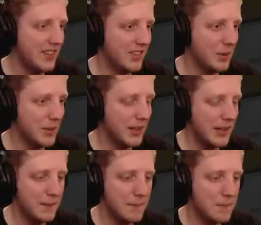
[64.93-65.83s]
Let's go in
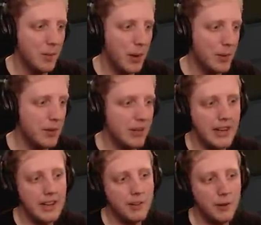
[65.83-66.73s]
there. Wow, we
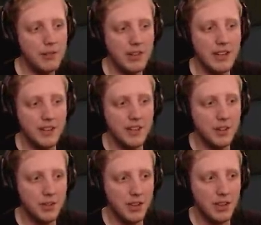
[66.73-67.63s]
really, we really did
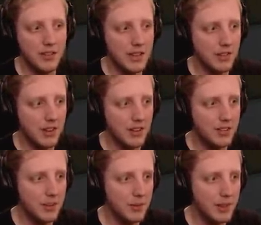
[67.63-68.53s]
use a lot of end
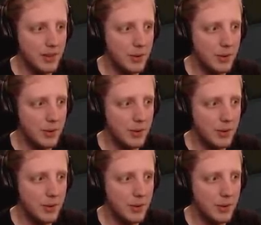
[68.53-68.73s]
didn't we?